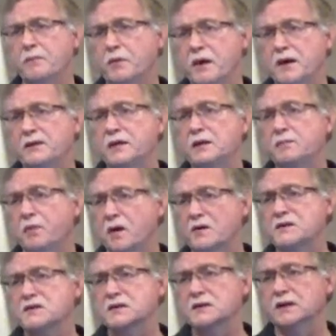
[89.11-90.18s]
breathing
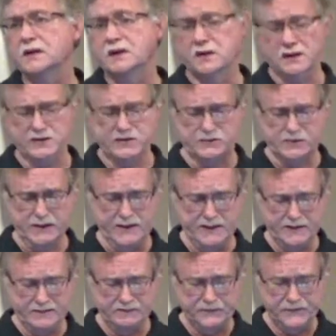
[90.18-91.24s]
person in history.
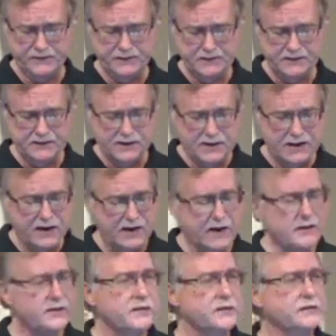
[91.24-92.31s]

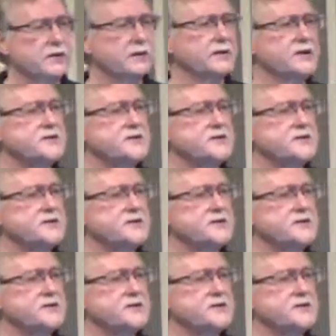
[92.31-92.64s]
Nearly